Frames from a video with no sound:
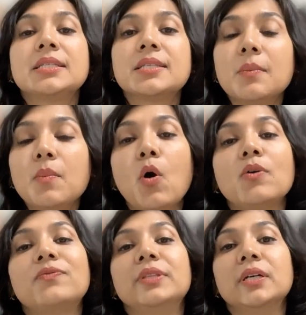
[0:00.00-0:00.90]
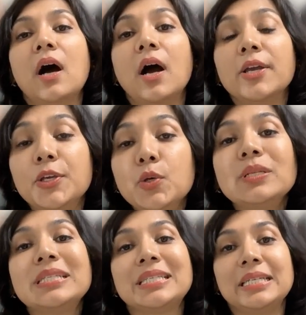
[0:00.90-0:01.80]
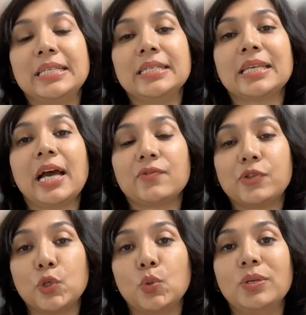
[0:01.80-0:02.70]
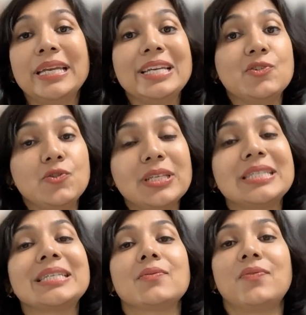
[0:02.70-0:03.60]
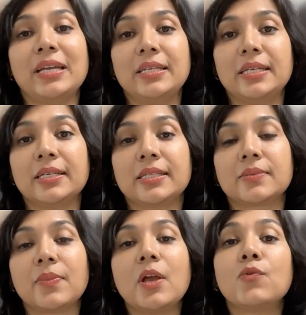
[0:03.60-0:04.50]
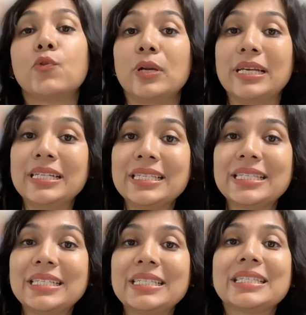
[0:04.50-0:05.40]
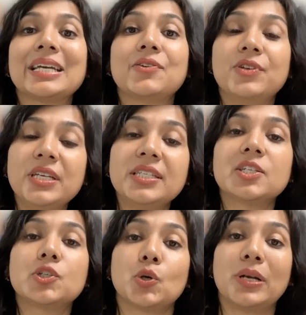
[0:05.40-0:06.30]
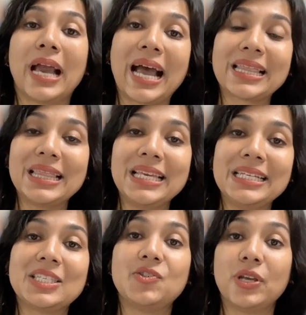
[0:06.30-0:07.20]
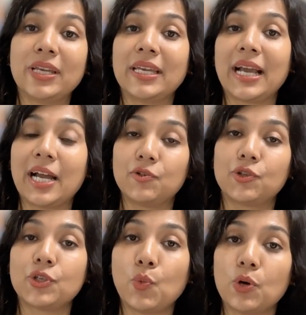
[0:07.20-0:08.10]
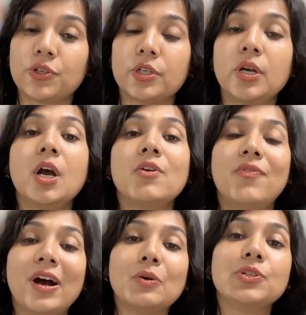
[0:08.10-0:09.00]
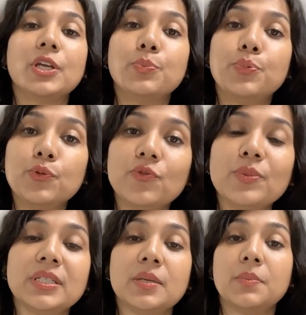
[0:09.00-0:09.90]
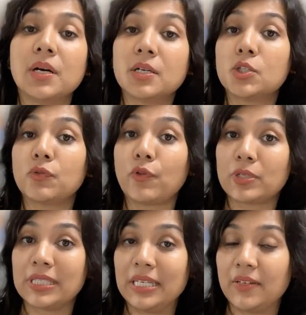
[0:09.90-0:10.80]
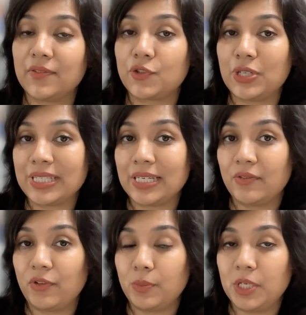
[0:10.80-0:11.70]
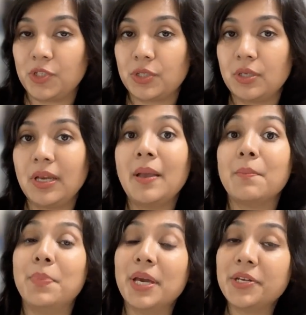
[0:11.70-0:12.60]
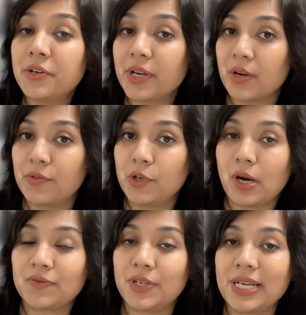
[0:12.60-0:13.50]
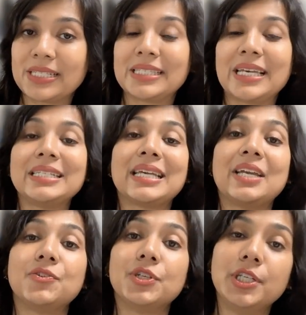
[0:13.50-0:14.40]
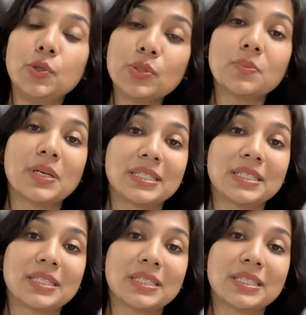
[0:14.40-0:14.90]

some of the human studies have shown interesting findings. For instance, research on athletes drinking hydrogen water found improvement in markers of oxidative stress and inflammation, better recovery after exercise, and reduced